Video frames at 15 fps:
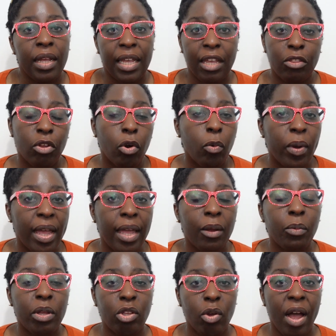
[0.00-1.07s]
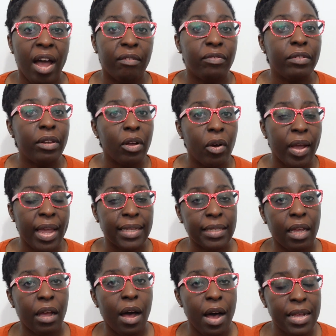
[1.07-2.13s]
Either way, when you have low
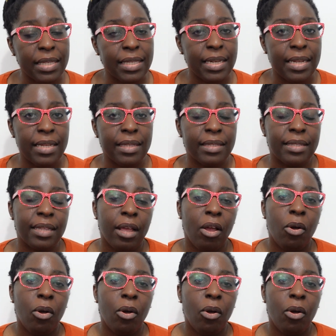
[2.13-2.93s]
antioxidants,